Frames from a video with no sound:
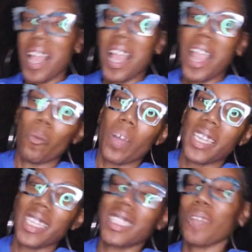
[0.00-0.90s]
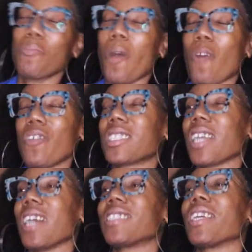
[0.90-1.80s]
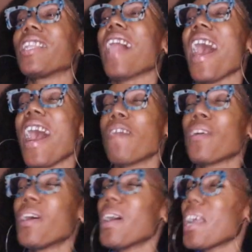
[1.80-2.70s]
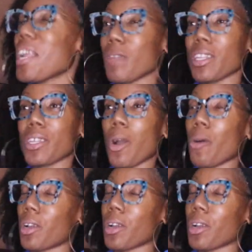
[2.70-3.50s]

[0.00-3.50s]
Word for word: And when he see both his sons alive, he really gonna